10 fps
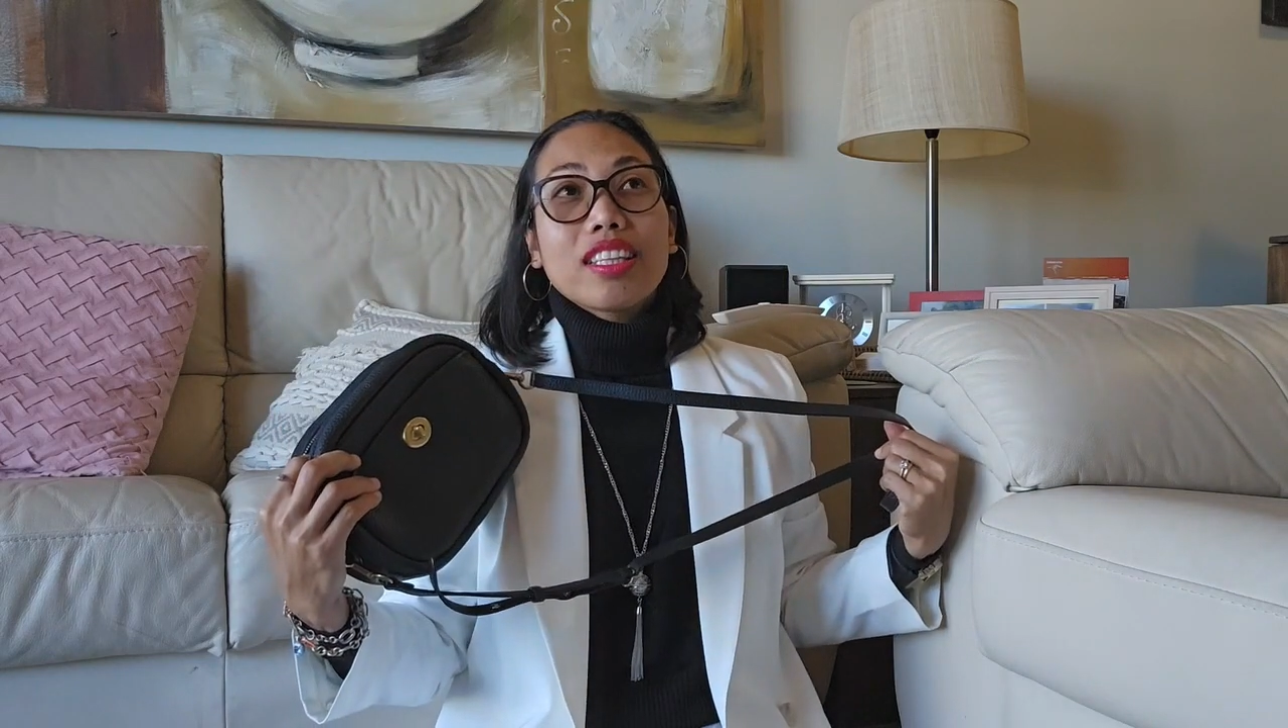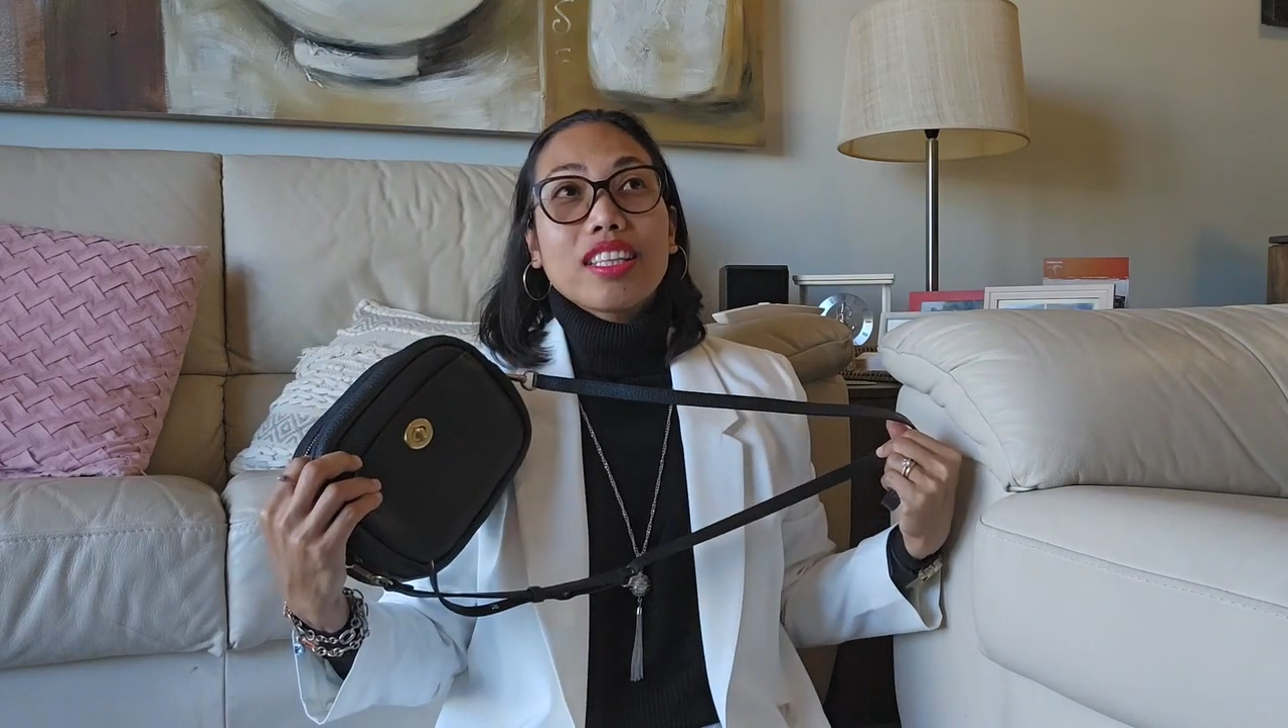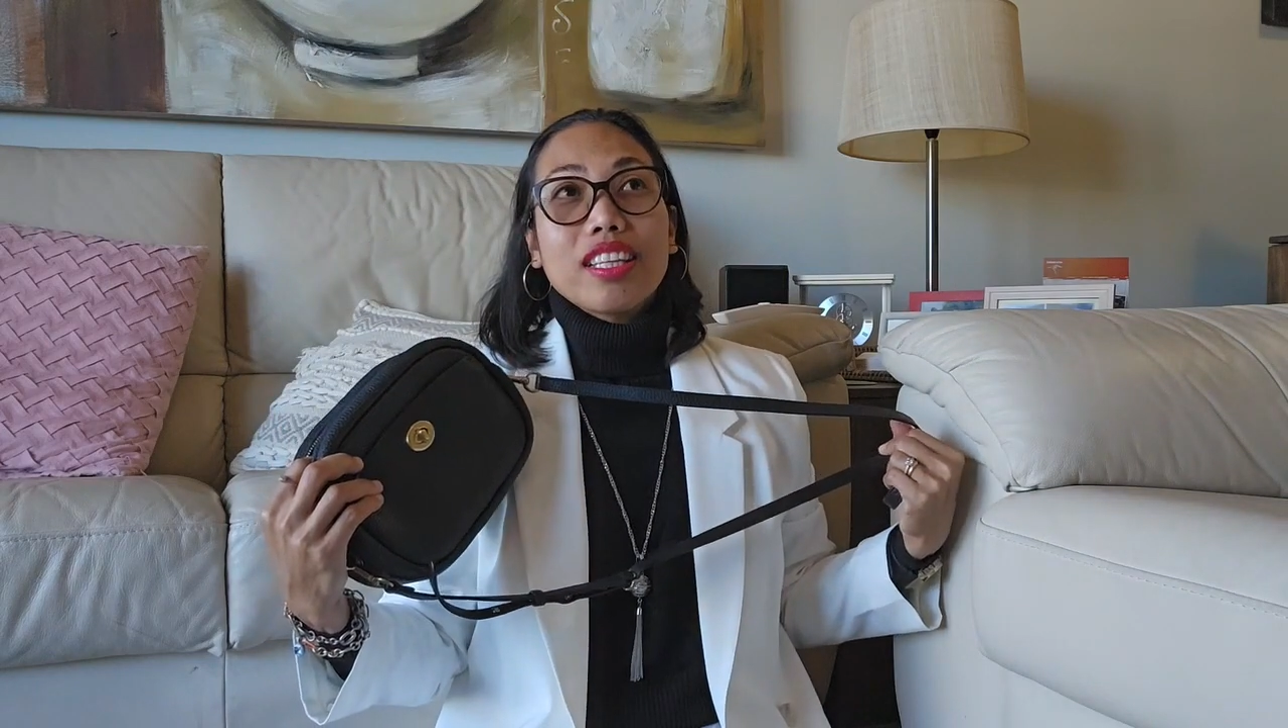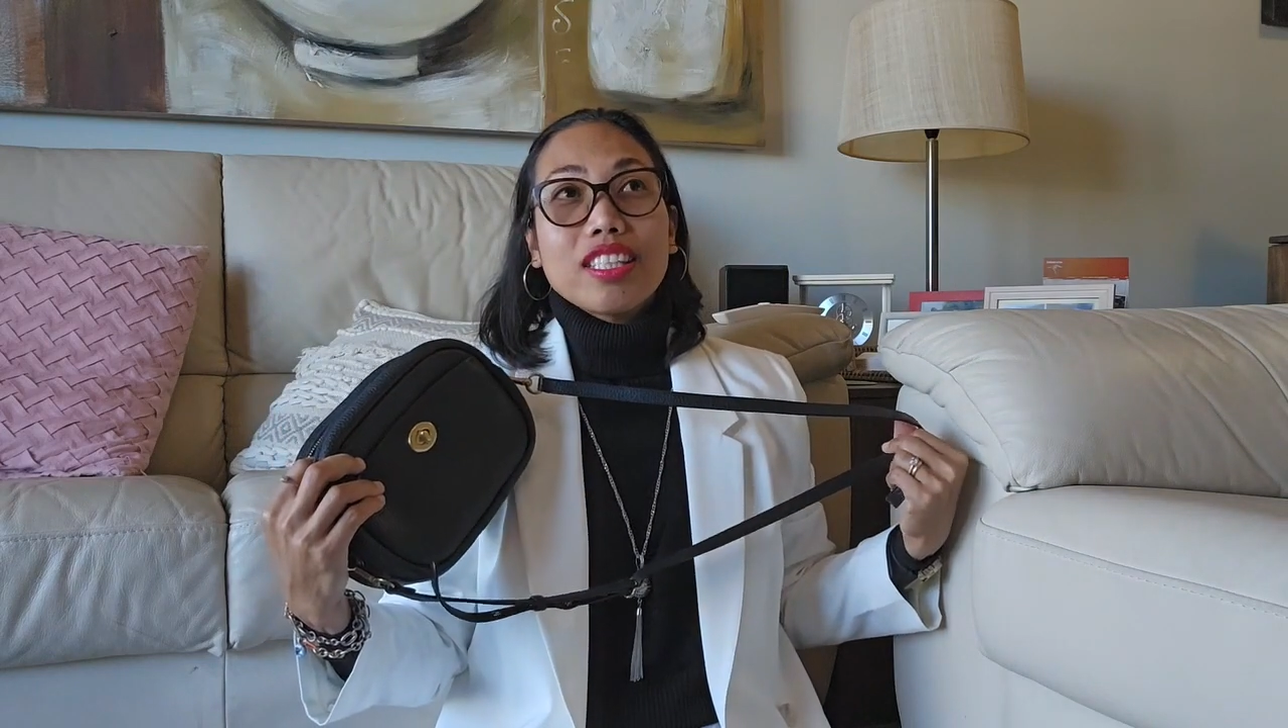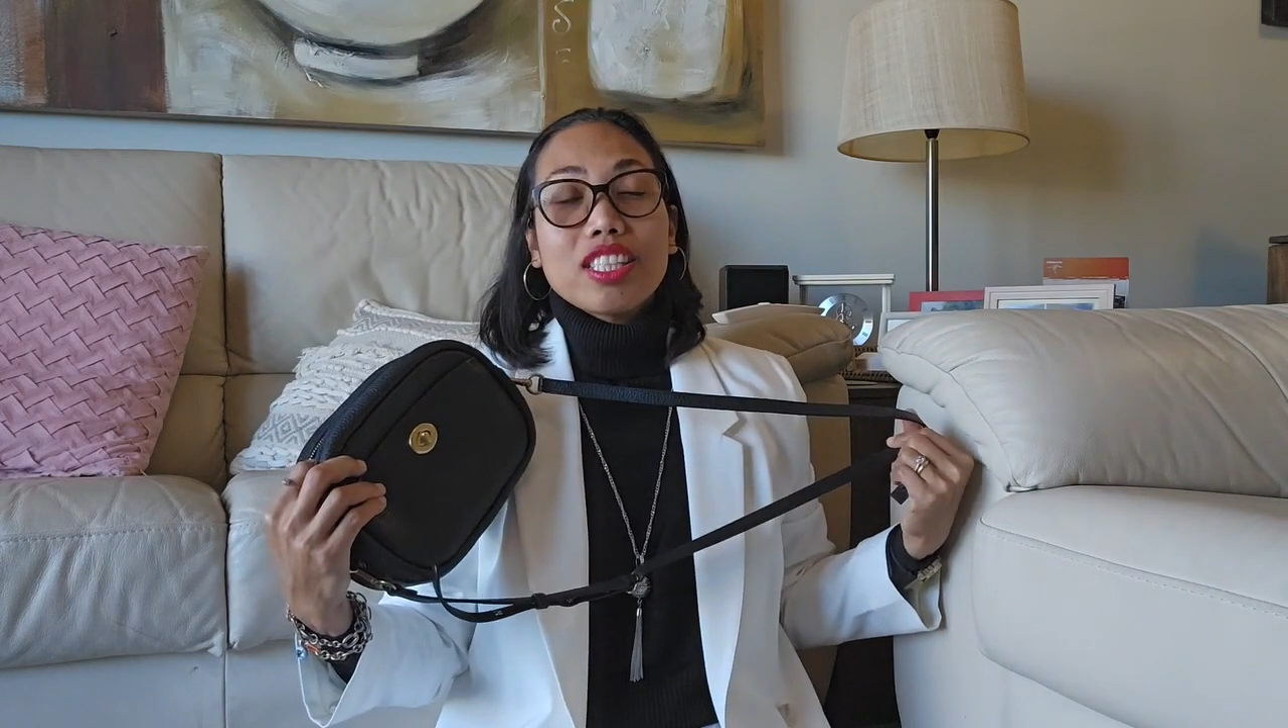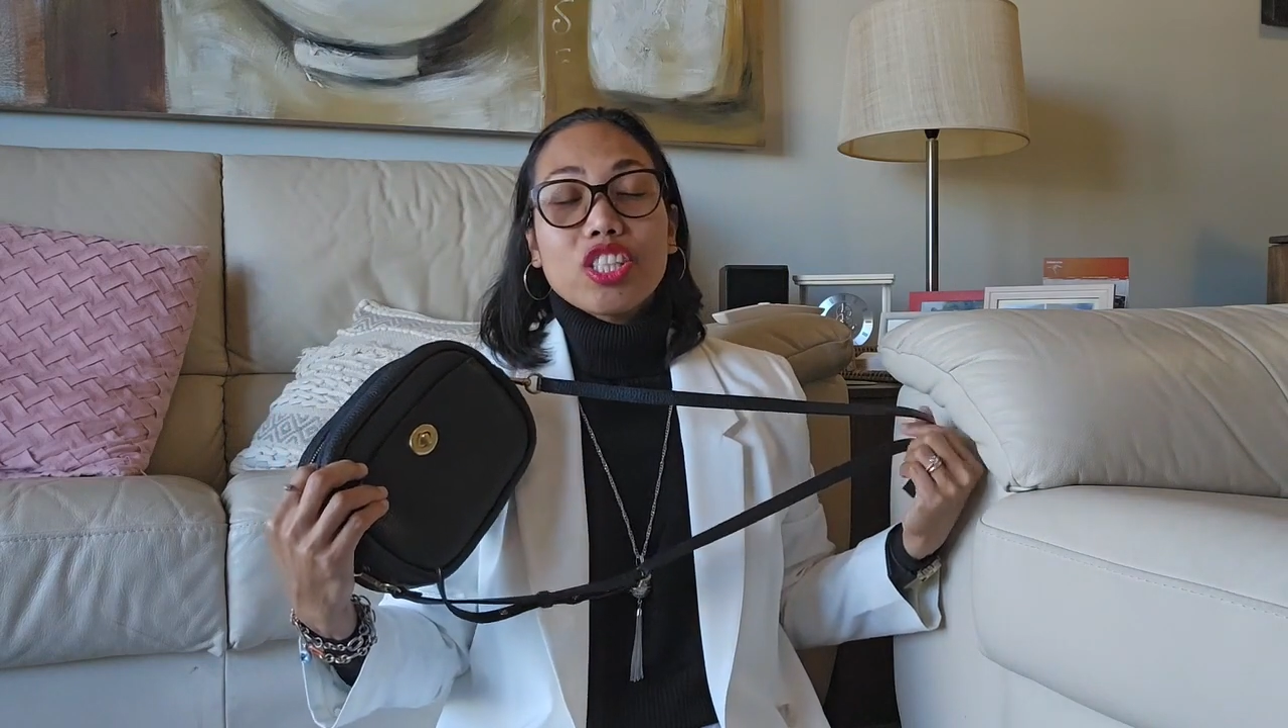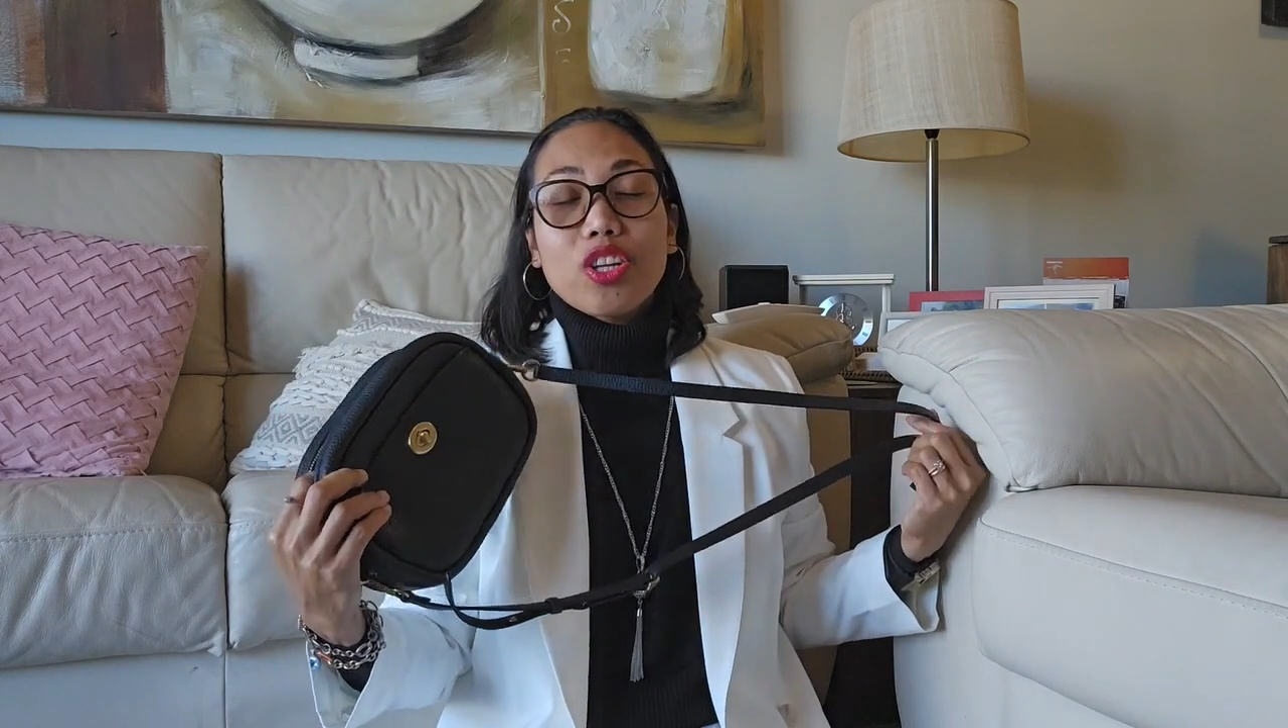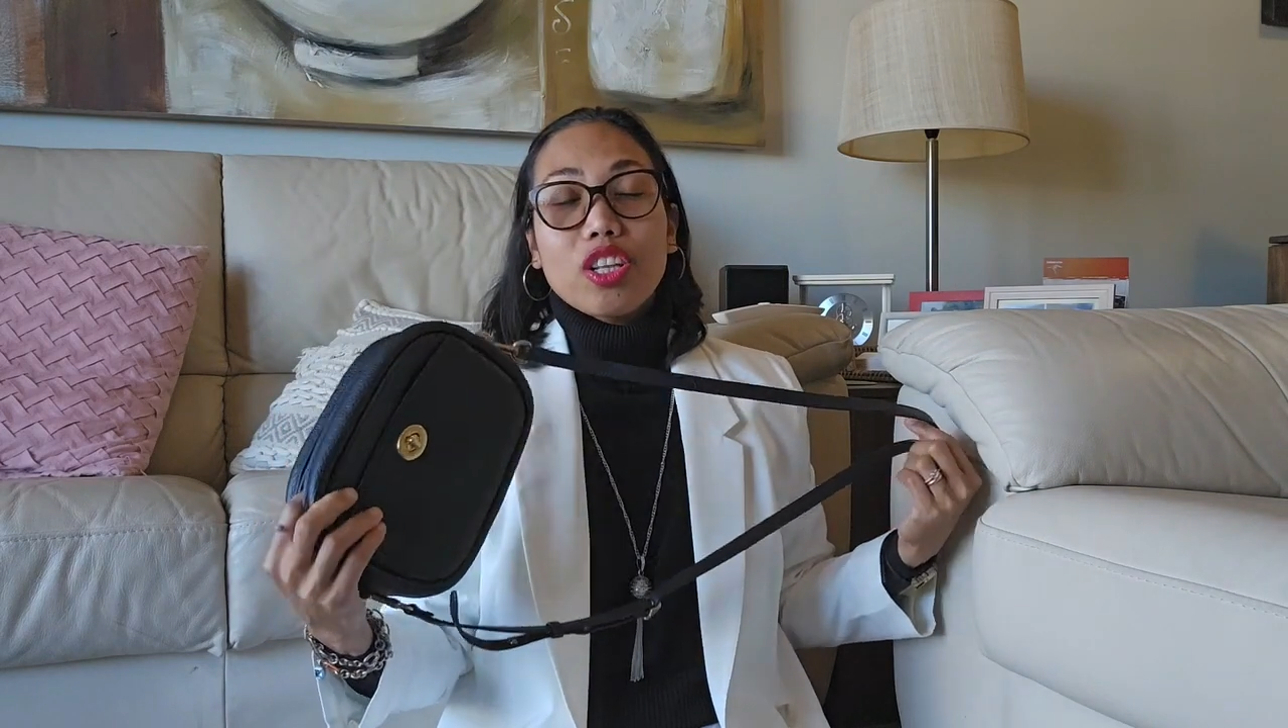this is no